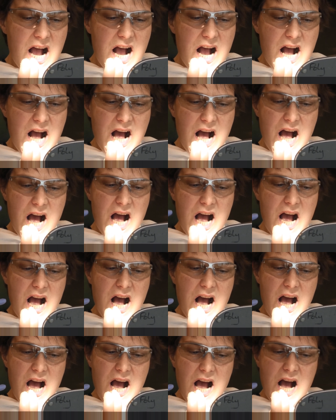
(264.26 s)
So you can
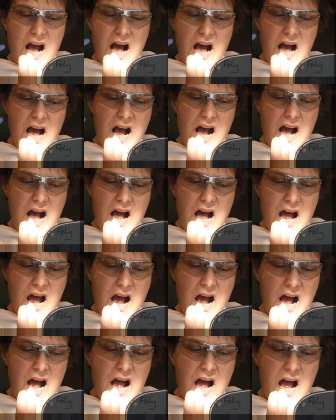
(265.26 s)
see there
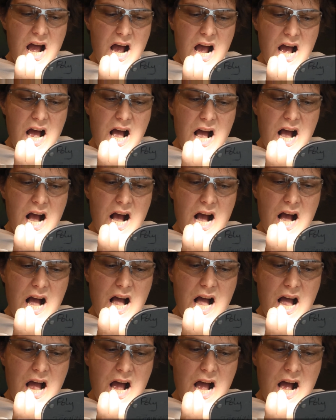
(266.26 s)
you've got some bleeding
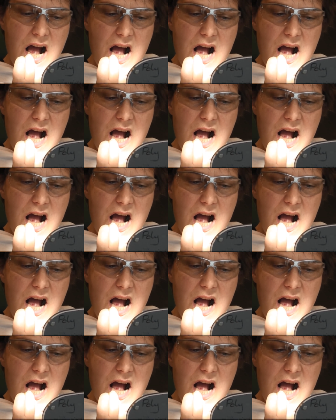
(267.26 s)
there,